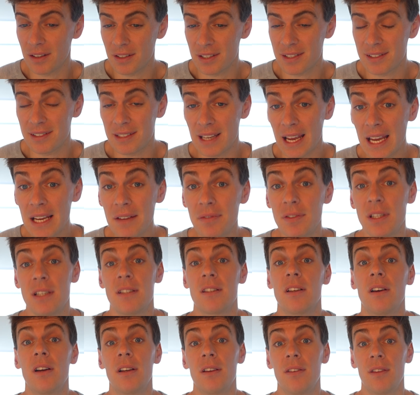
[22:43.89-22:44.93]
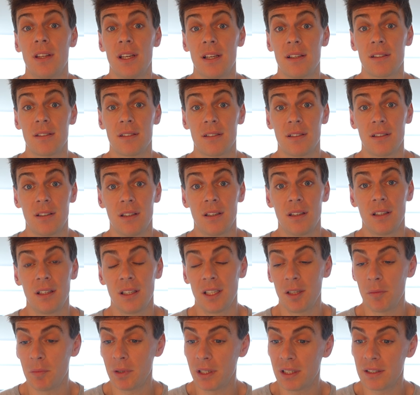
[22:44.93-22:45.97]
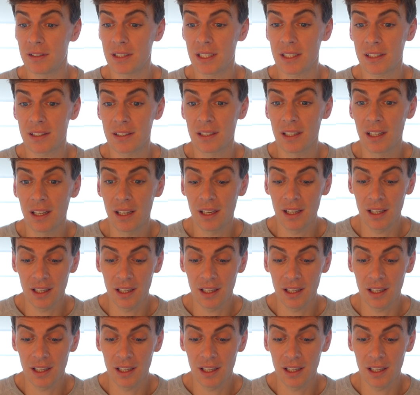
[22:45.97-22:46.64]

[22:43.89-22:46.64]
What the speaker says: safety side of this, because it's,